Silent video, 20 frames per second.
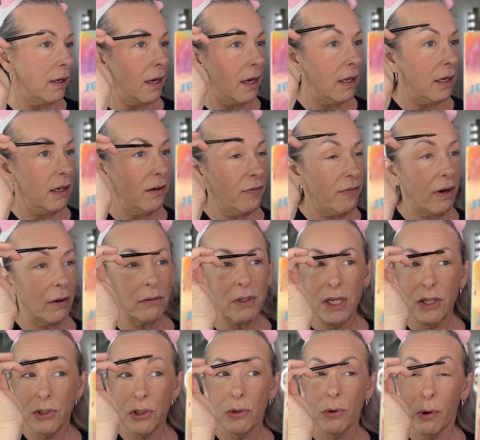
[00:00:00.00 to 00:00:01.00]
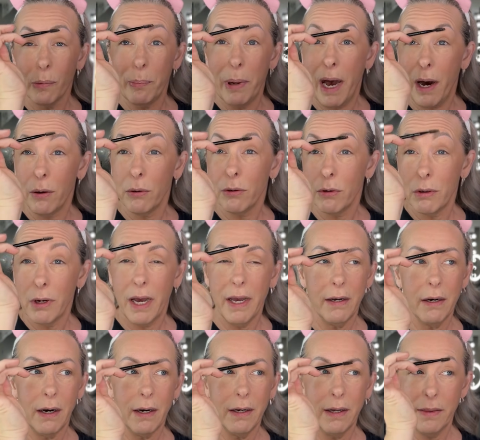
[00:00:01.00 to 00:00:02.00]
any foundation or powder I
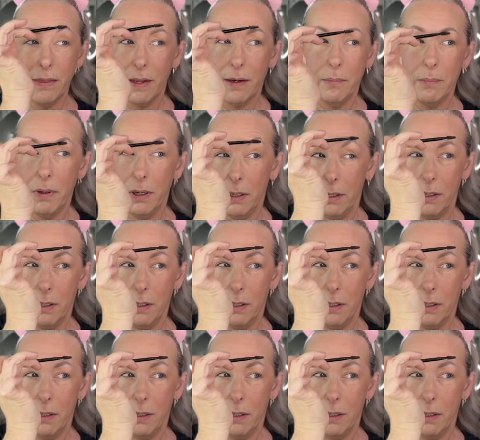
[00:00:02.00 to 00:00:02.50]
got in them.